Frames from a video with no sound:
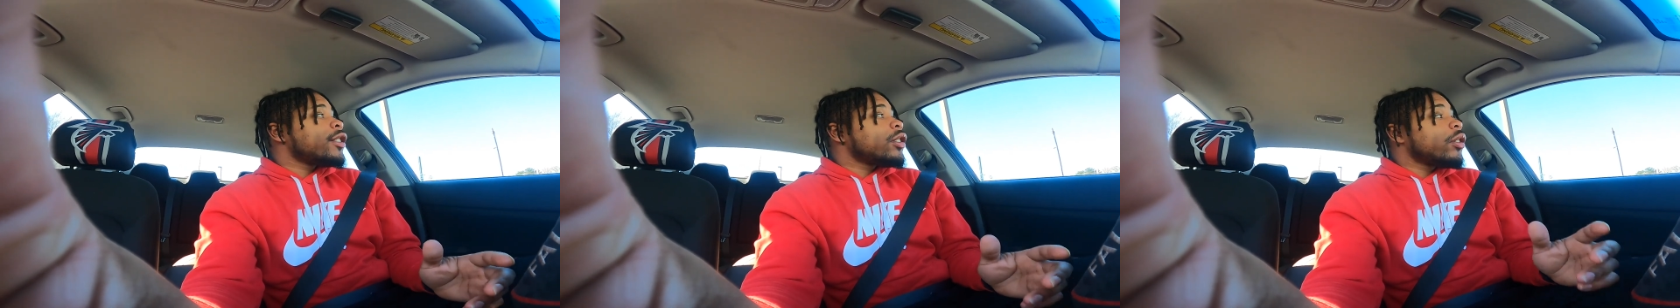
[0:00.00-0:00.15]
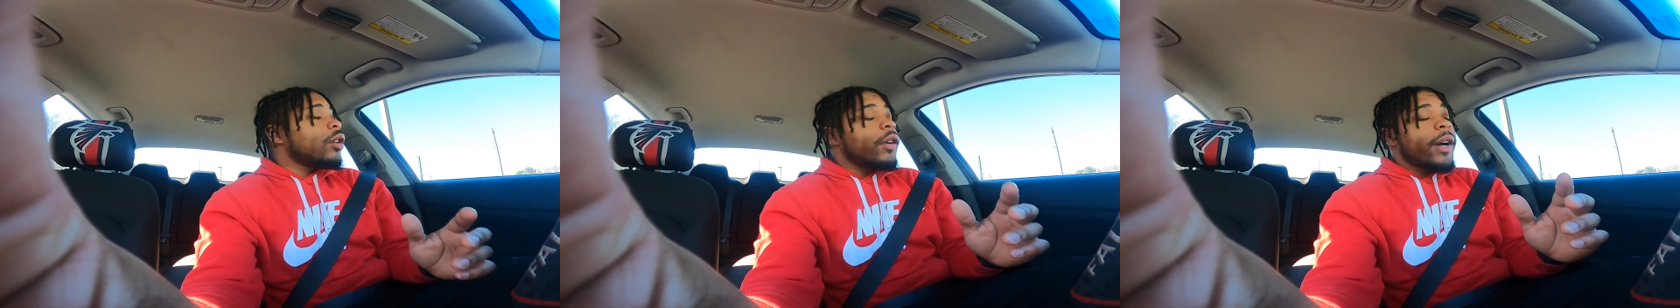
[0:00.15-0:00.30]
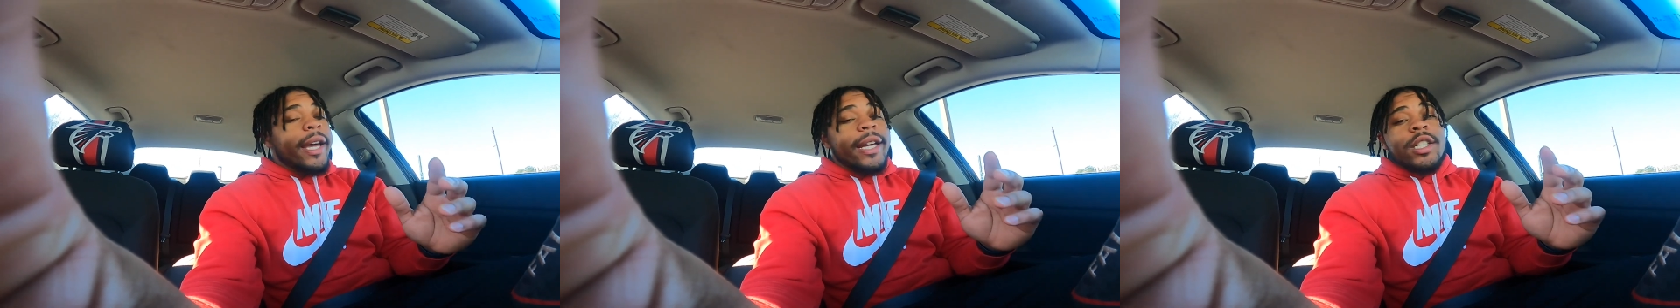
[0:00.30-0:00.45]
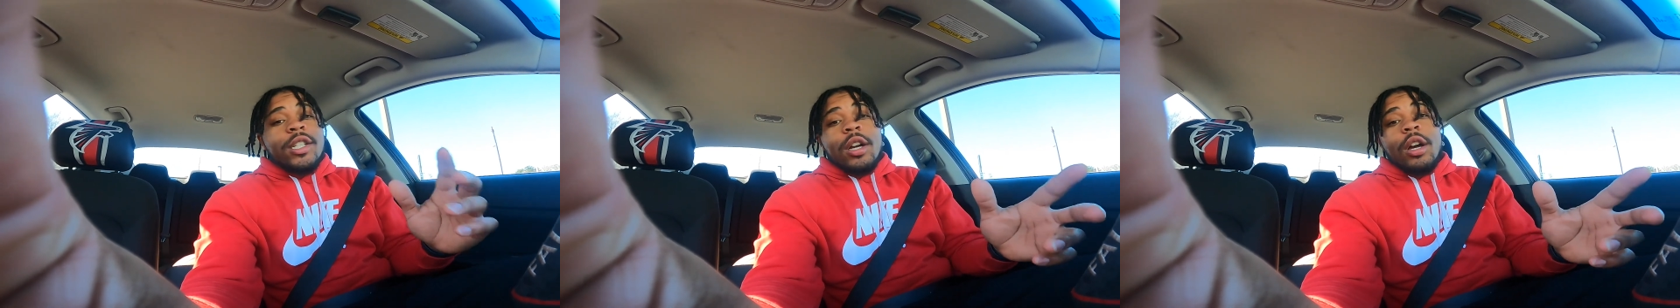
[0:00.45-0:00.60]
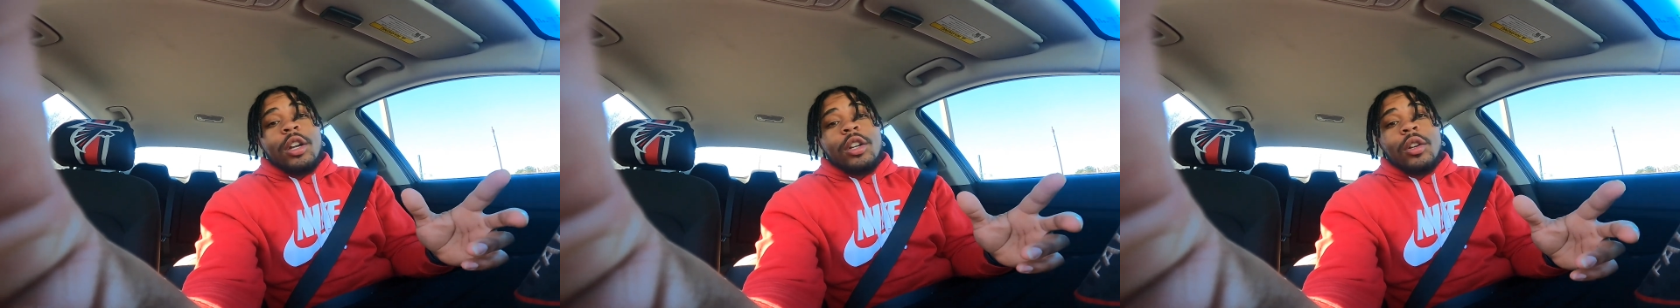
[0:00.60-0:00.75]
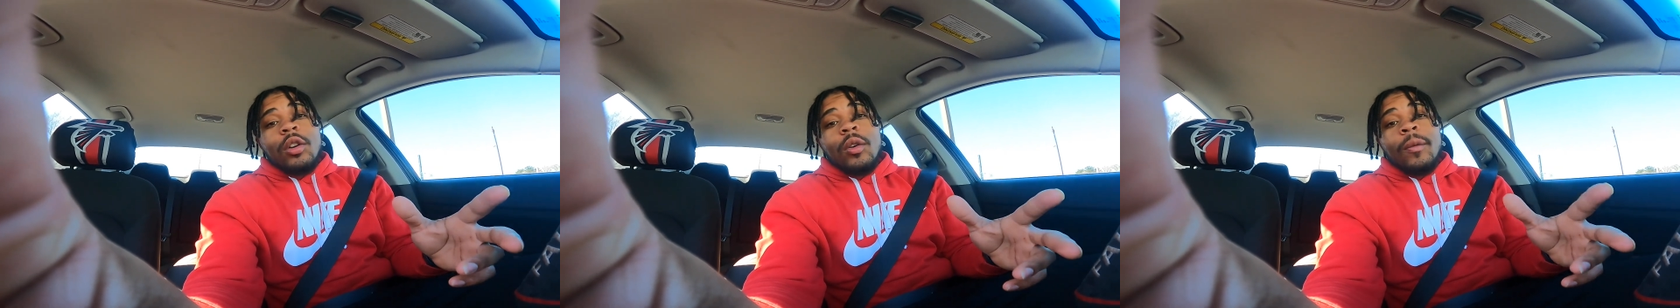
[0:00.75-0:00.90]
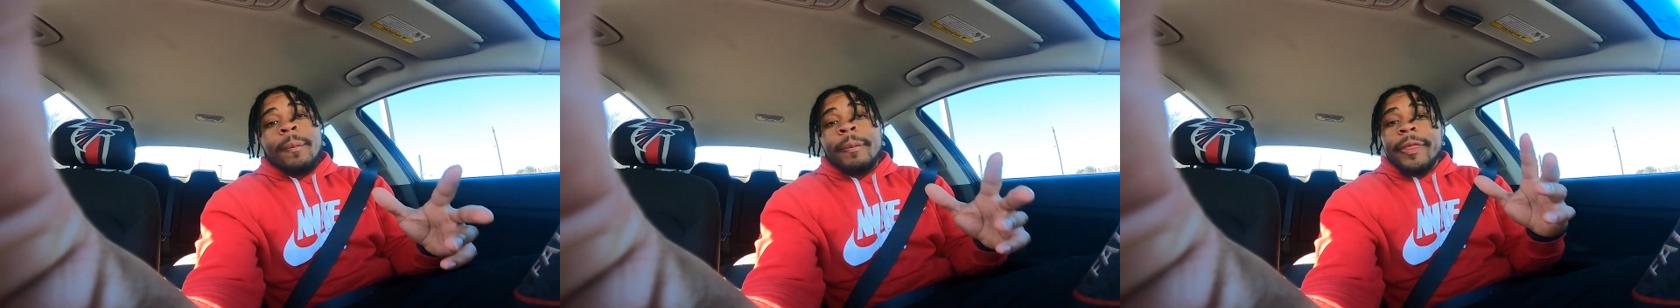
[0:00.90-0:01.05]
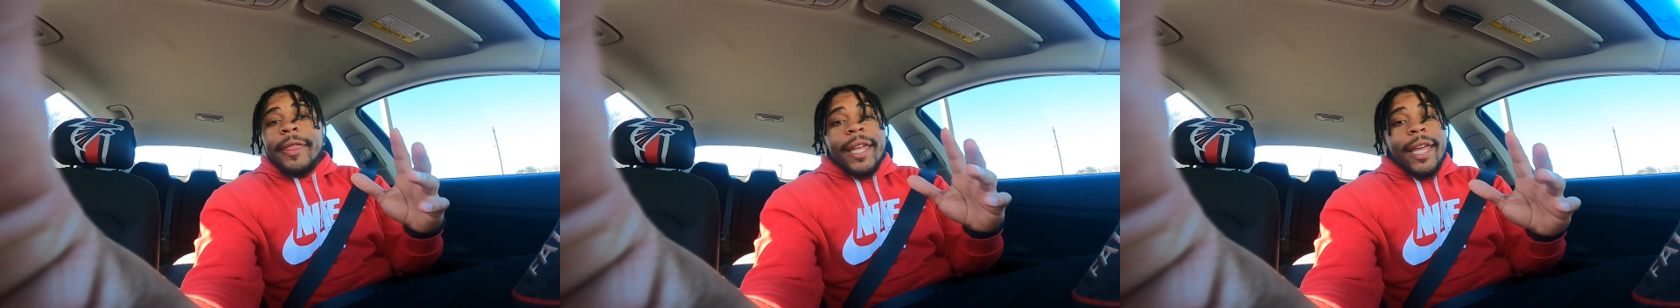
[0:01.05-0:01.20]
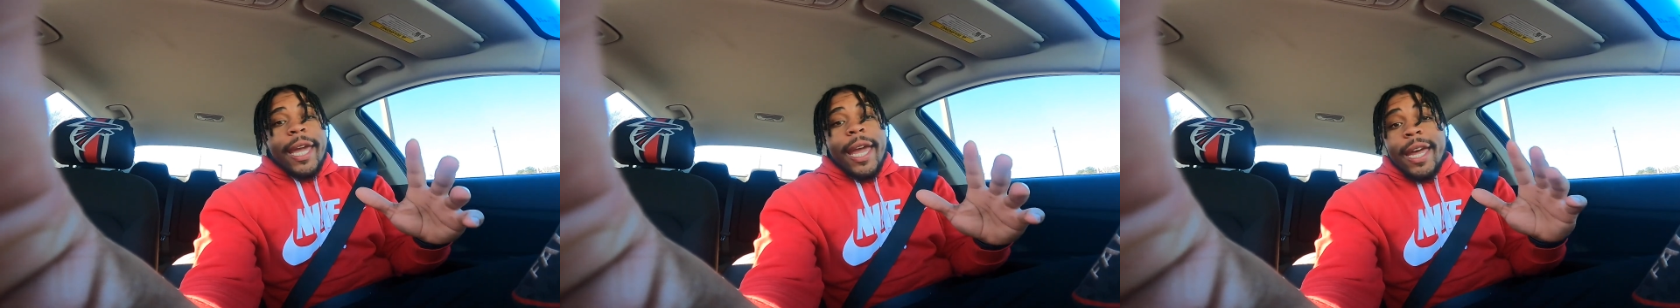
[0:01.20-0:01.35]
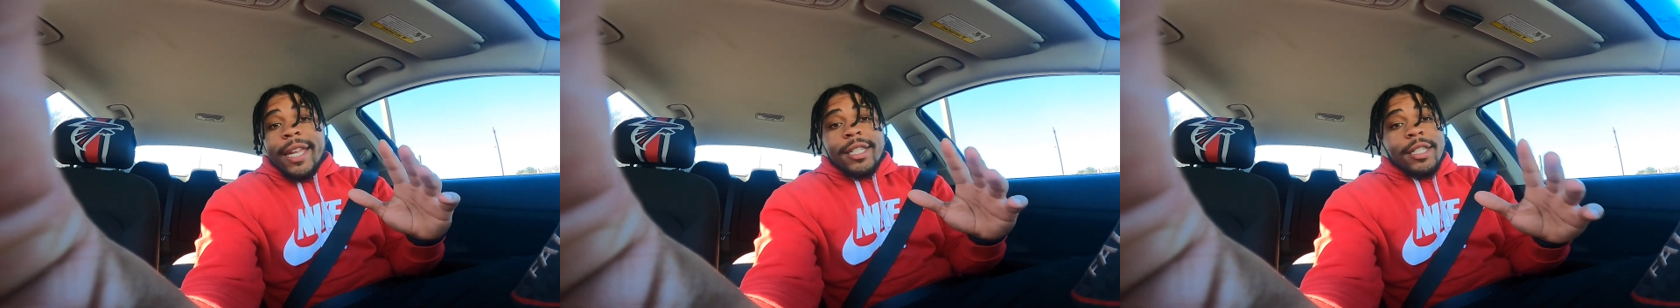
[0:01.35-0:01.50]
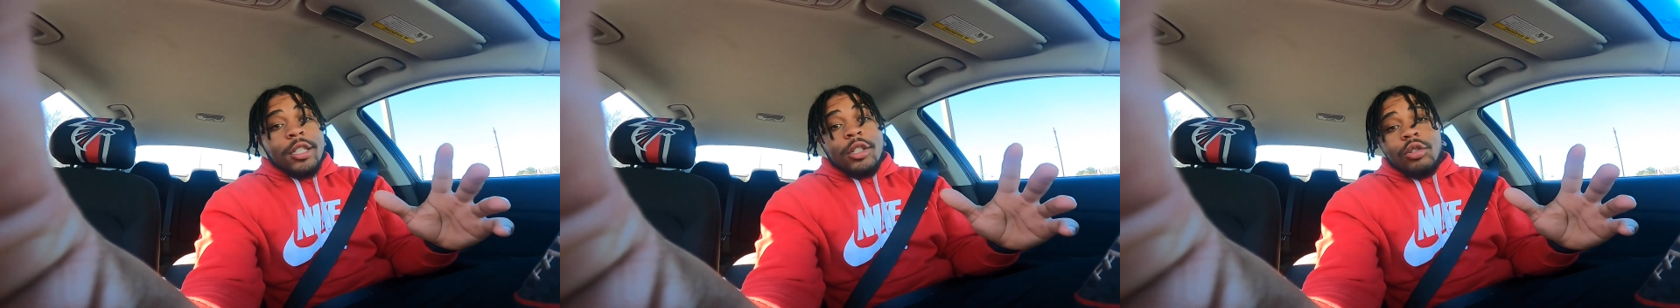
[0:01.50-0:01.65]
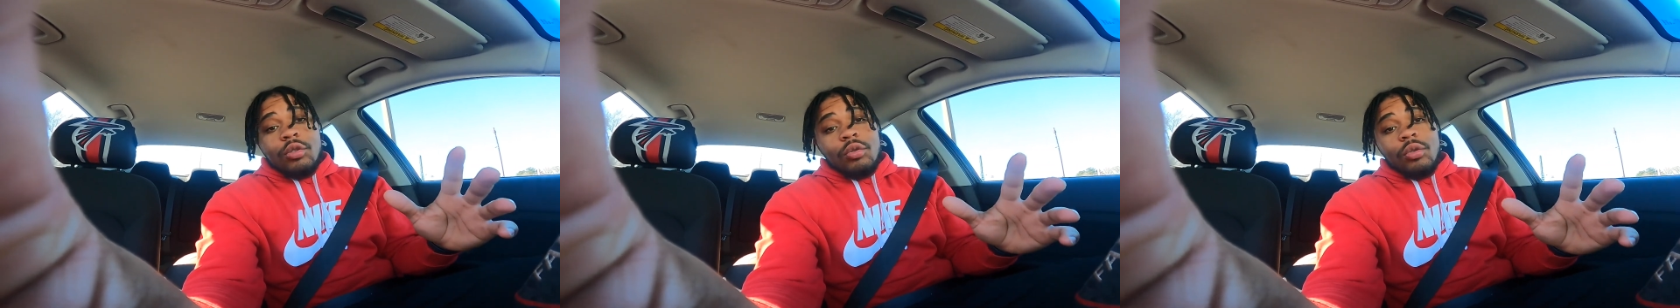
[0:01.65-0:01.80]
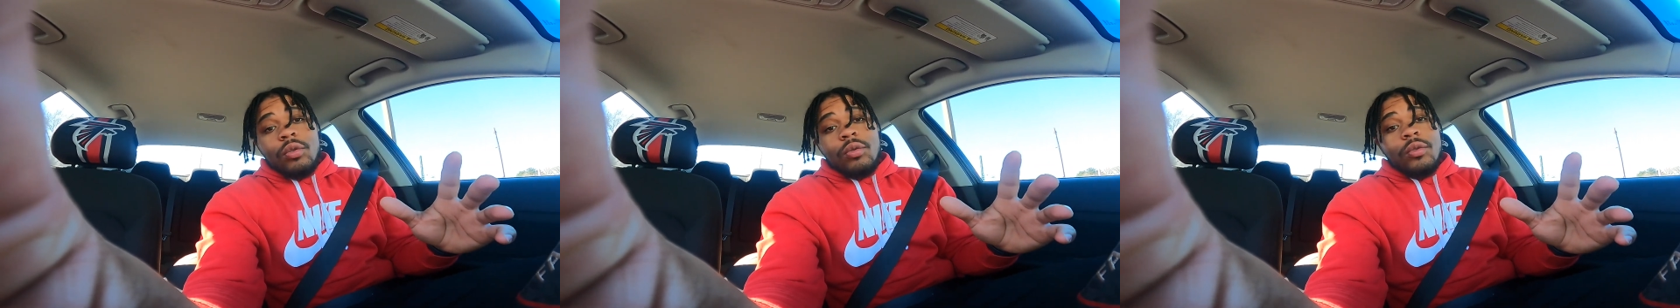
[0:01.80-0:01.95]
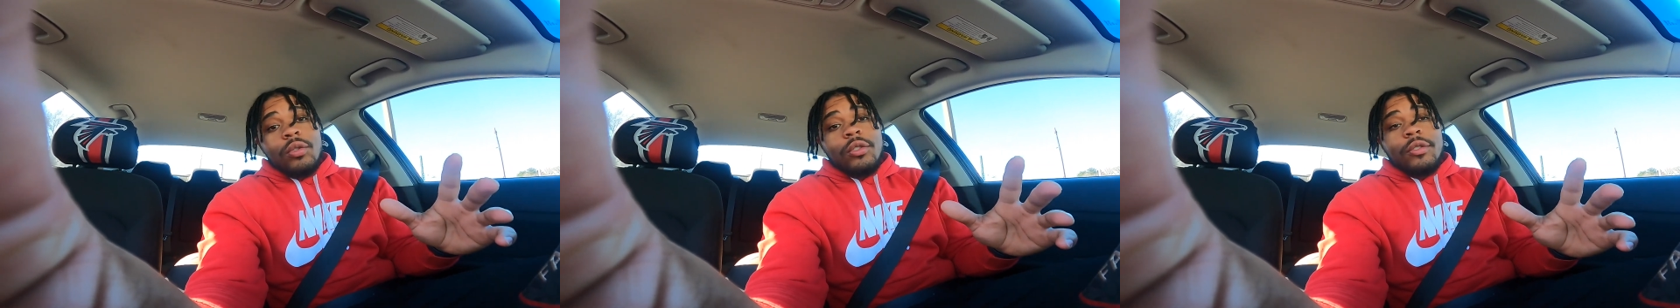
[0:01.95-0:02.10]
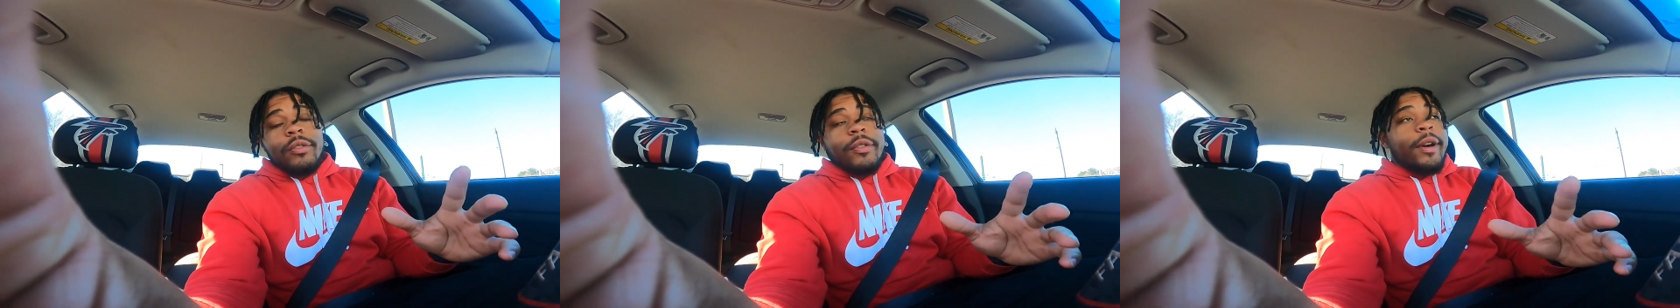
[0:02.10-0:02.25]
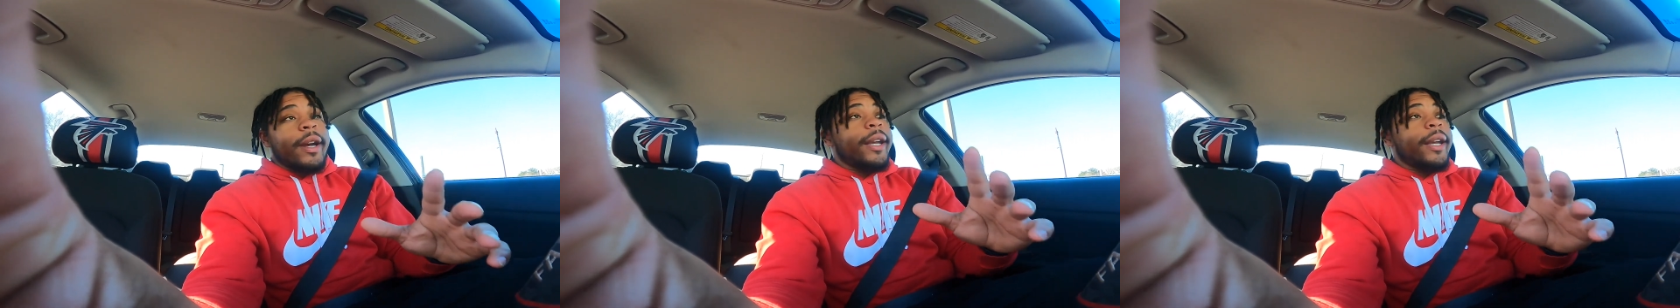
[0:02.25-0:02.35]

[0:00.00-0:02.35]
So as y'all know, gas is through the roof.